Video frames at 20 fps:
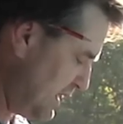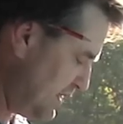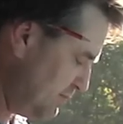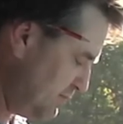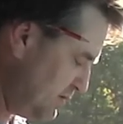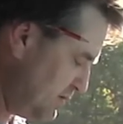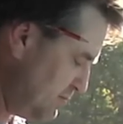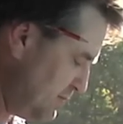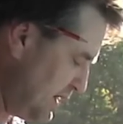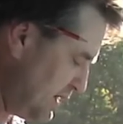them
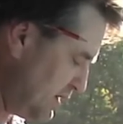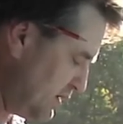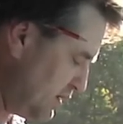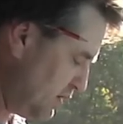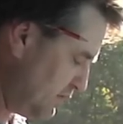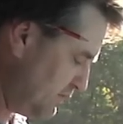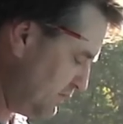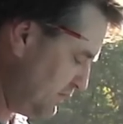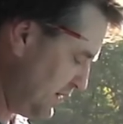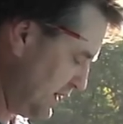to make it
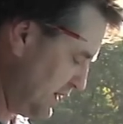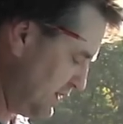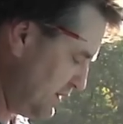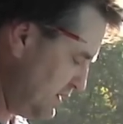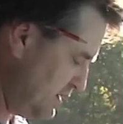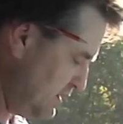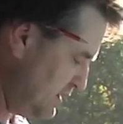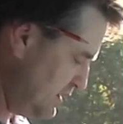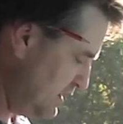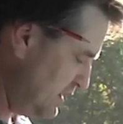all fit.
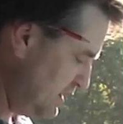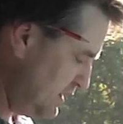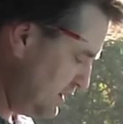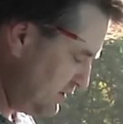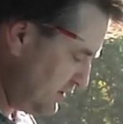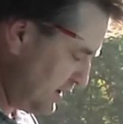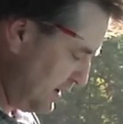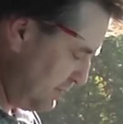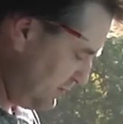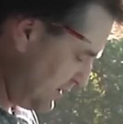
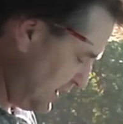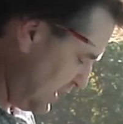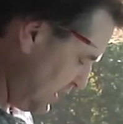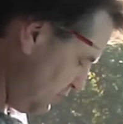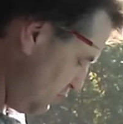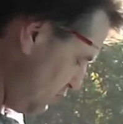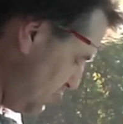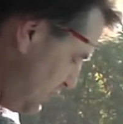Same thing